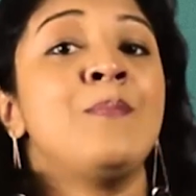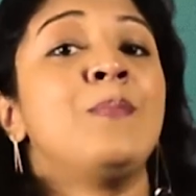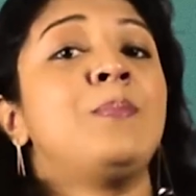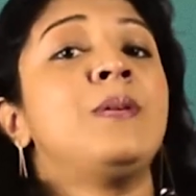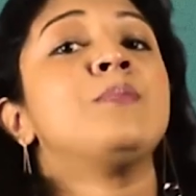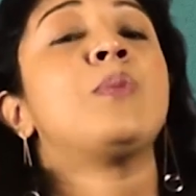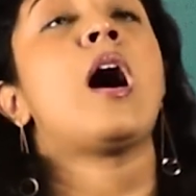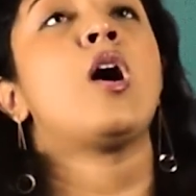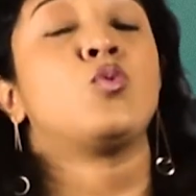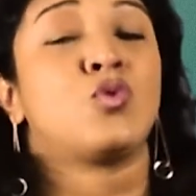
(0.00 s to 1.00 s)
Maybe
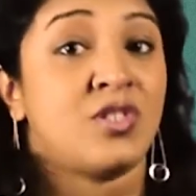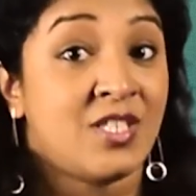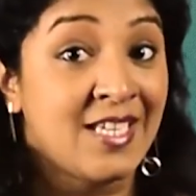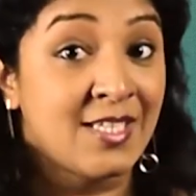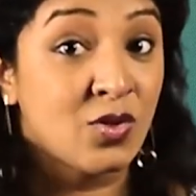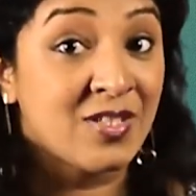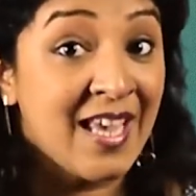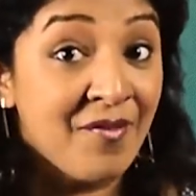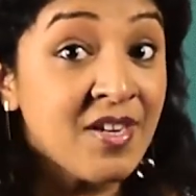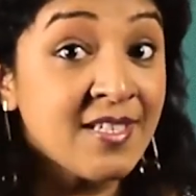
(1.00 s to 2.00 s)
about 6 or
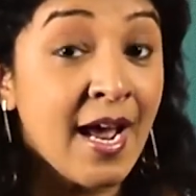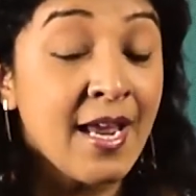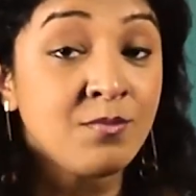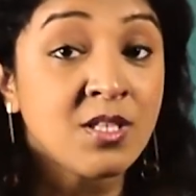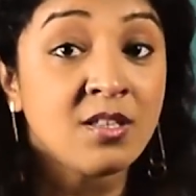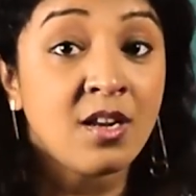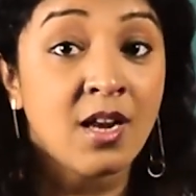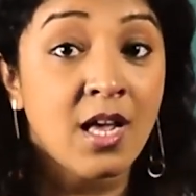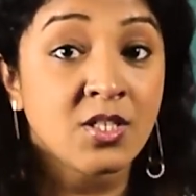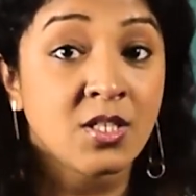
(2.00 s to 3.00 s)
7 times in the
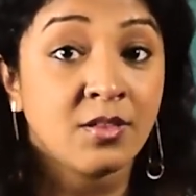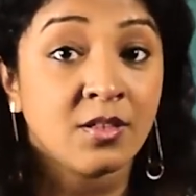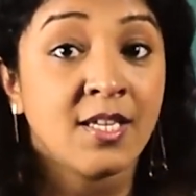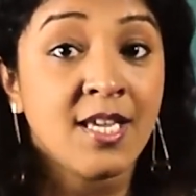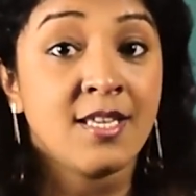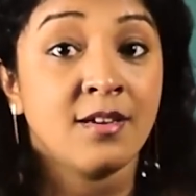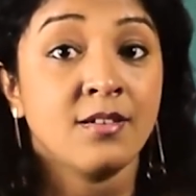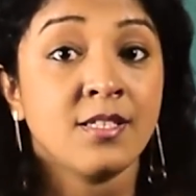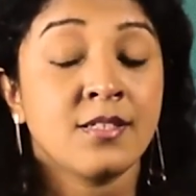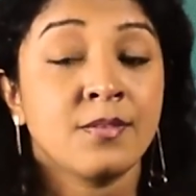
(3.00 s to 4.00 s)
last 30
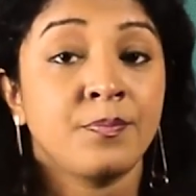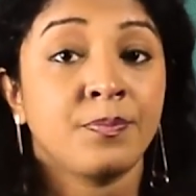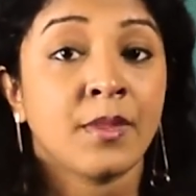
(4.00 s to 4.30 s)
years.